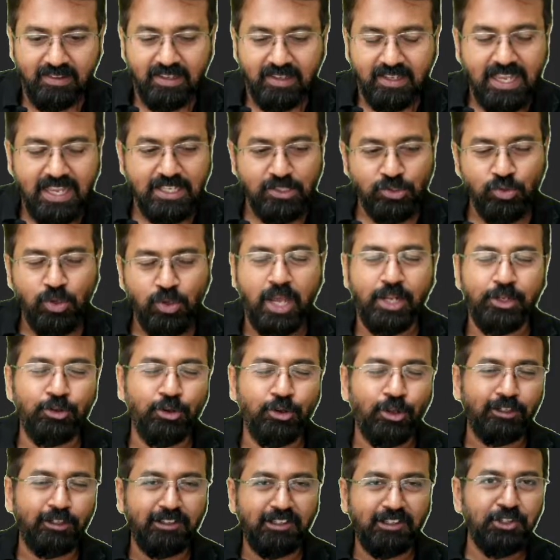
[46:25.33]
Guys, so are you
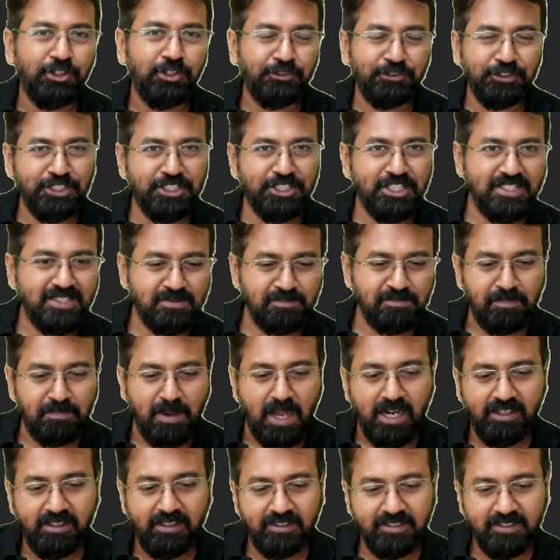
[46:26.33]
all clear with this
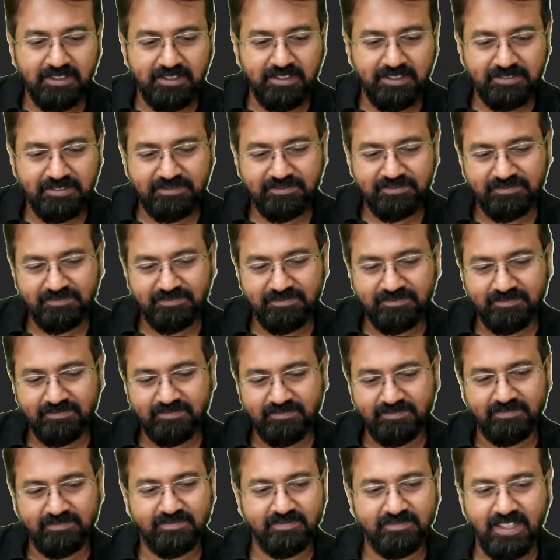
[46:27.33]
part?
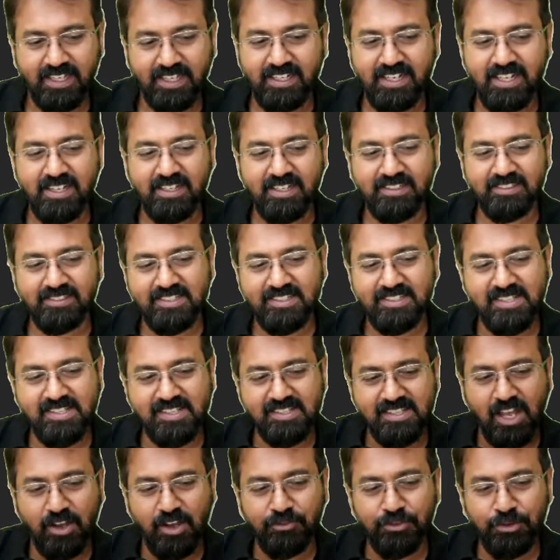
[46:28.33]
Hai na? This is
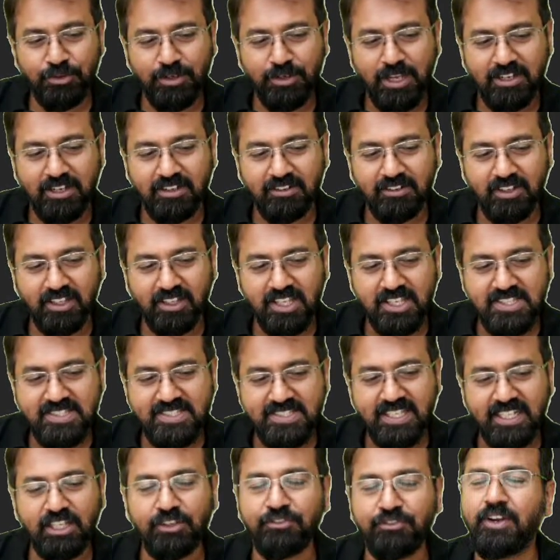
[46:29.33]
how you can
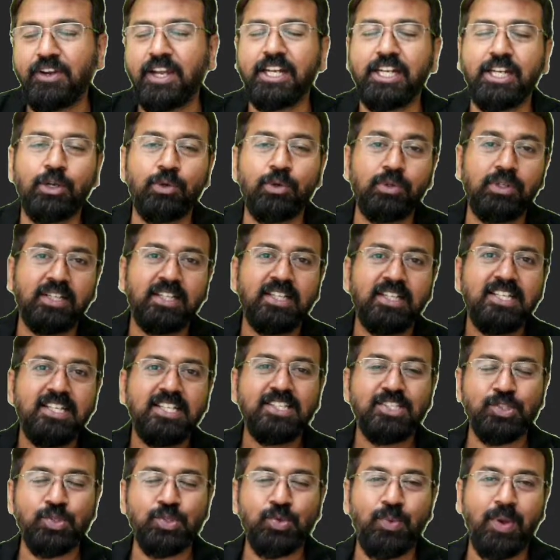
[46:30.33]
easily find out
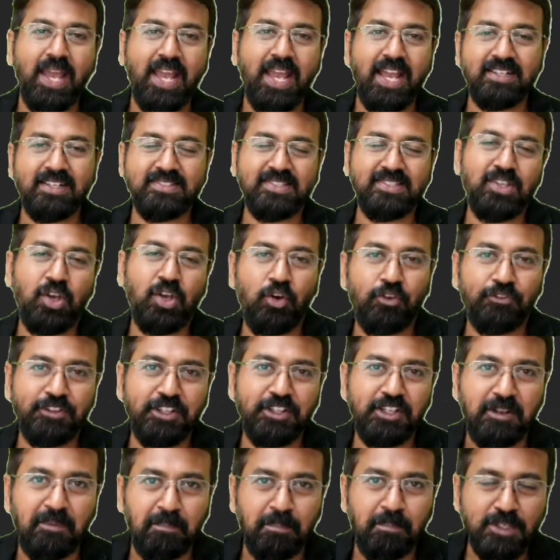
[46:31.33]
squares of the
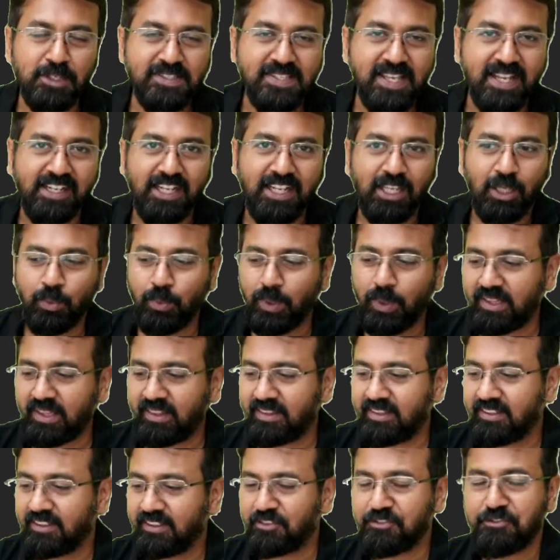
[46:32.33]
numbers ending with
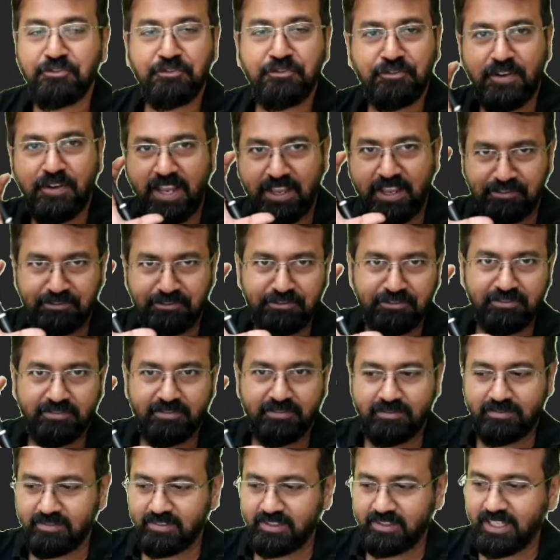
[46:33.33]
5.
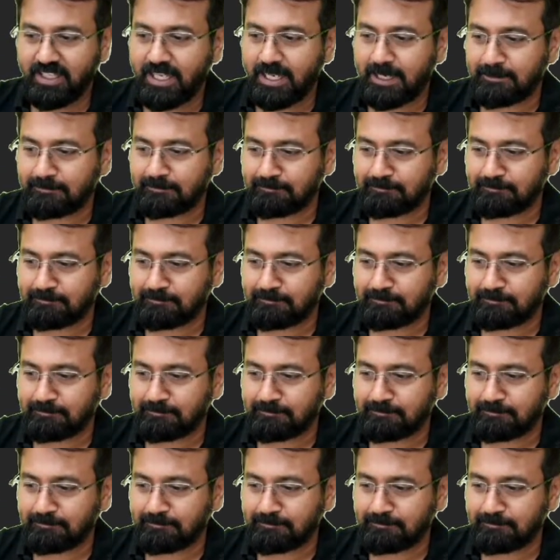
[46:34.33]
Okay?